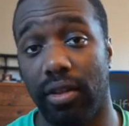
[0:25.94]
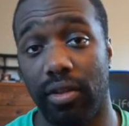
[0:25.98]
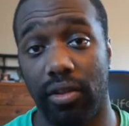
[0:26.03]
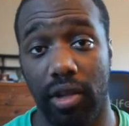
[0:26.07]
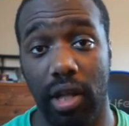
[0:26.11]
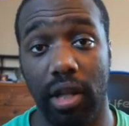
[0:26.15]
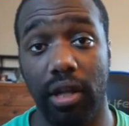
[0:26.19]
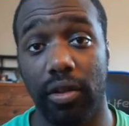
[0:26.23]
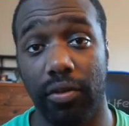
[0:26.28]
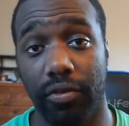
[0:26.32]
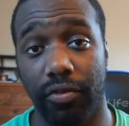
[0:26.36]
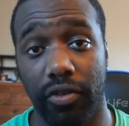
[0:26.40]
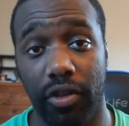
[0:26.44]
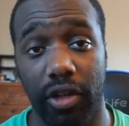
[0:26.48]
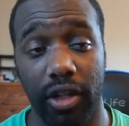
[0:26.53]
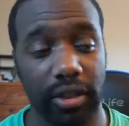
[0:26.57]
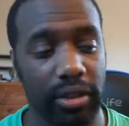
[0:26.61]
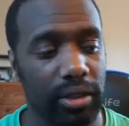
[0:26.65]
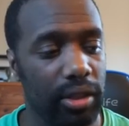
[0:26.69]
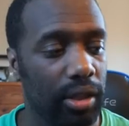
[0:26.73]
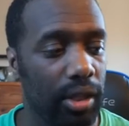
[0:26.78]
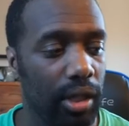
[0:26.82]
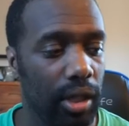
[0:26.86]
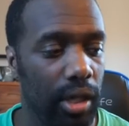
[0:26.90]

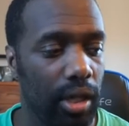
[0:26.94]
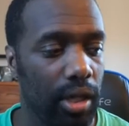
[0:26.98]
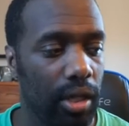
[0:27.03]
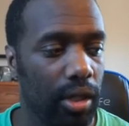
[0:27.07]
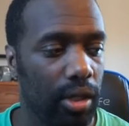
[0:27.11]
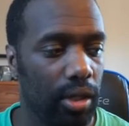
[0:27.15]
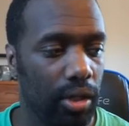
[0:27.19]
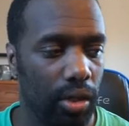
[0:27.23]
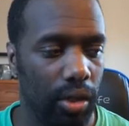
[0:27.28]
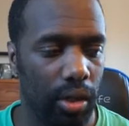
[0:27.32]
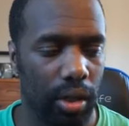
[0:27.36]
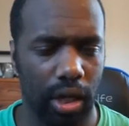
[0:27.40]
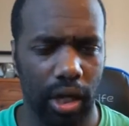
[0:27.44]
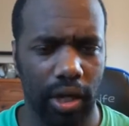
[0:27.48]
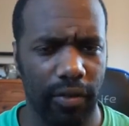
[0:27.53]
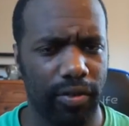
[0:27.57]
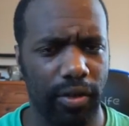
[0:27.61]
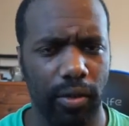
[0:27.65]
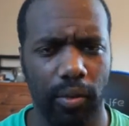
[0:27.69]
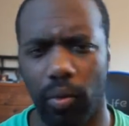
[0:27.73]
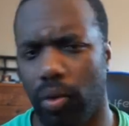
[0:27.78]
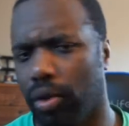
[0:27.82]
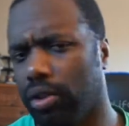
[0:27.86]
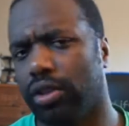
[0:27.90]
Thunderfoot, if
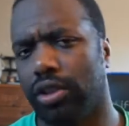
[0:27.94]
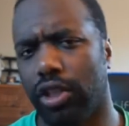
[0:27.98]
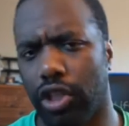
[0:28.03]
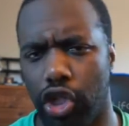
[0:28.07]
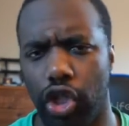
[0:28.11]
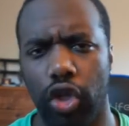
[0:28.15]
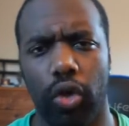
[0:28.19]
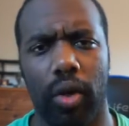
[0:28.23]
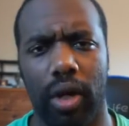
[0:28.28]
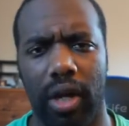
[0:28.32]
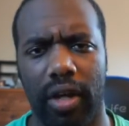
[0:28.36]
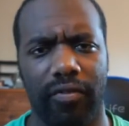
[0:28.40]
he wants to do it.